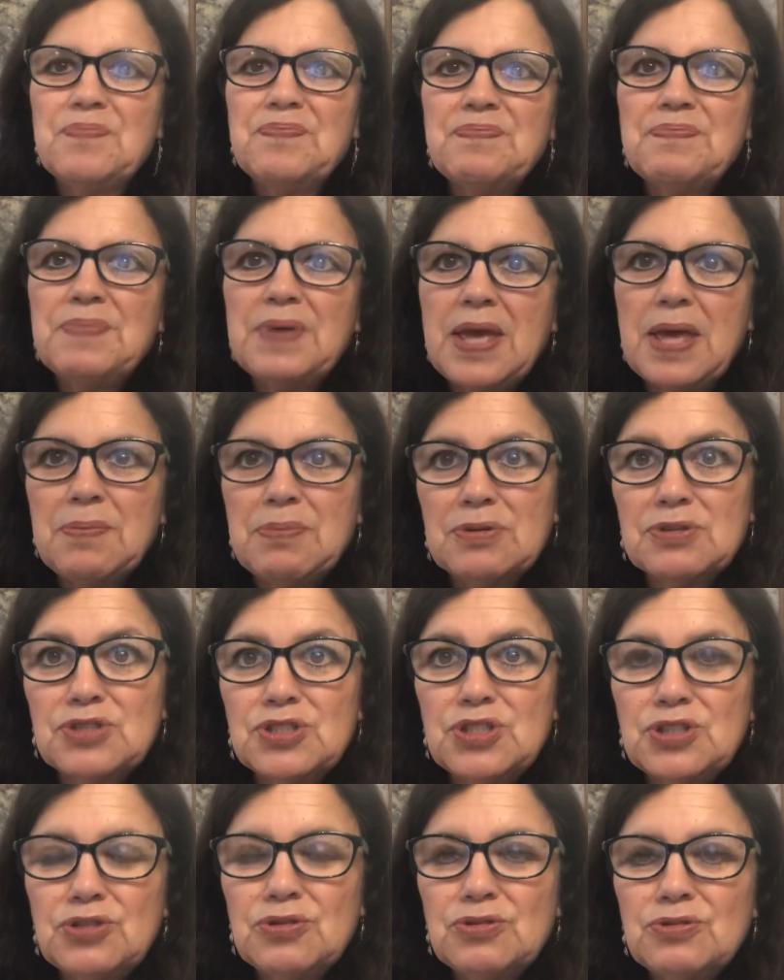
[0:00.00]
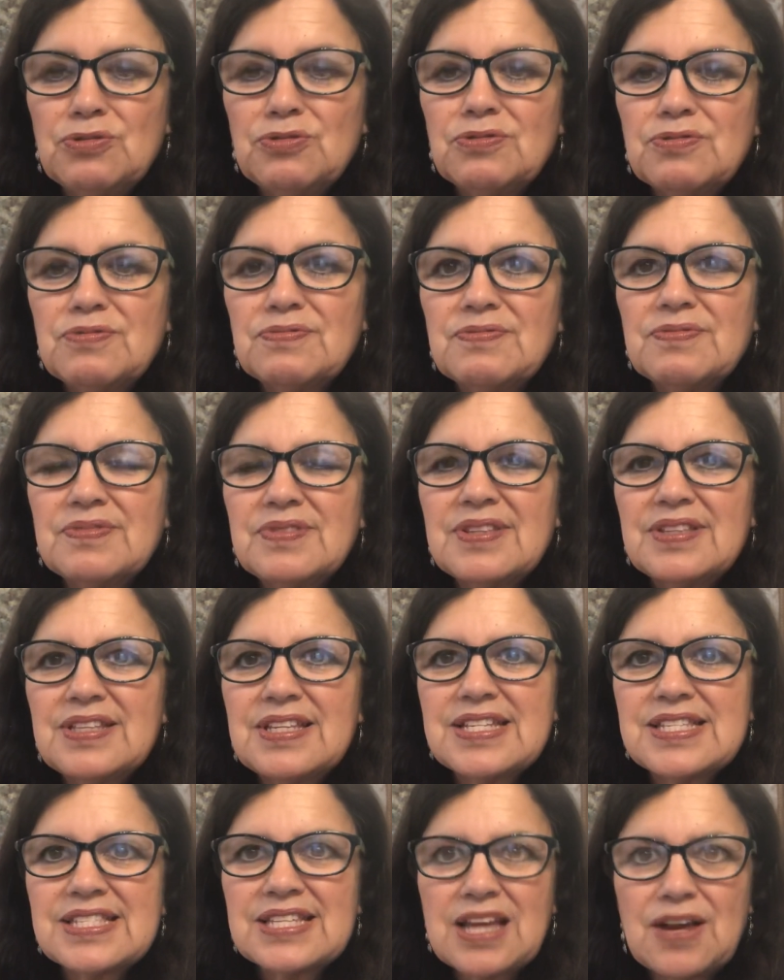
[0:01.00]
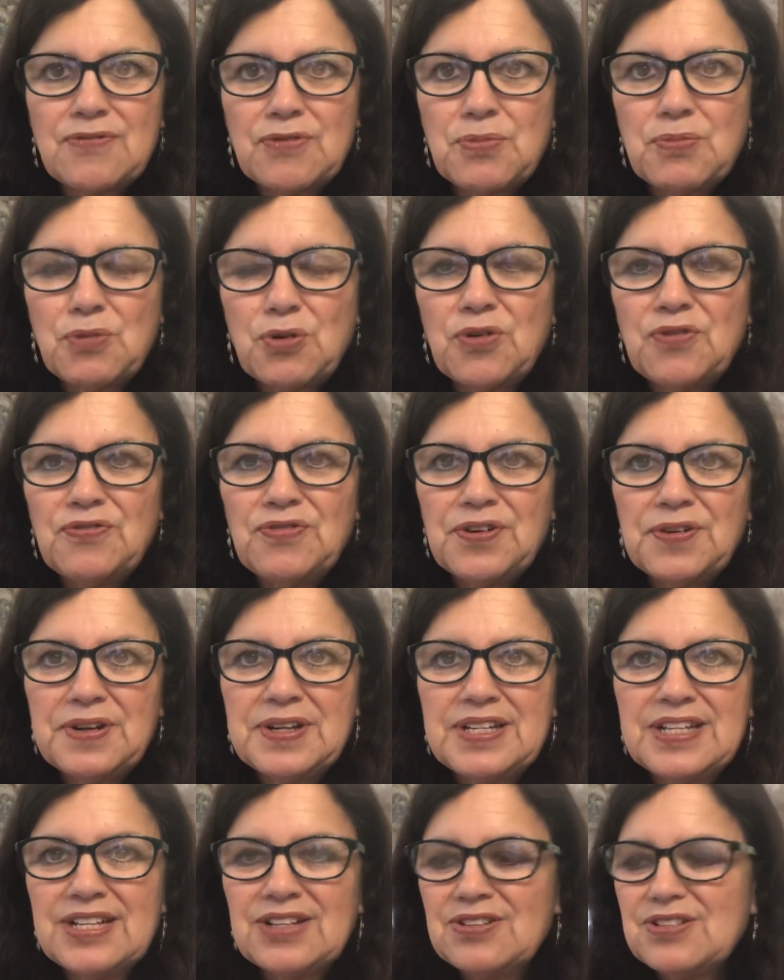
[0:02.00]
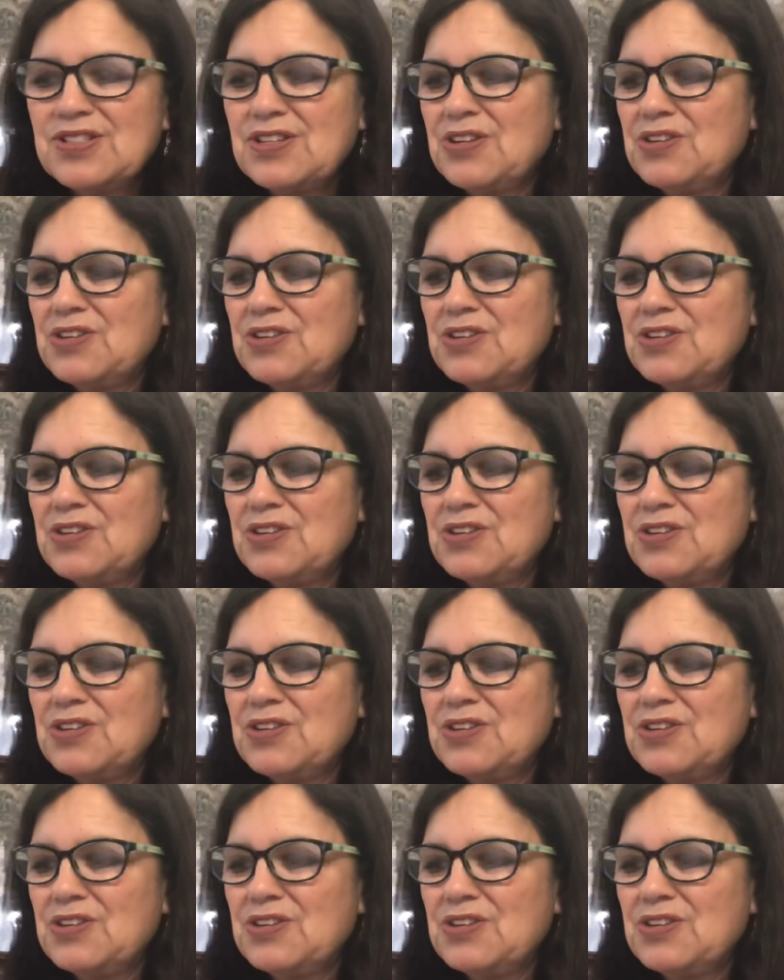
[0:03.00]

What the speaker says: be able to discover more fairy tales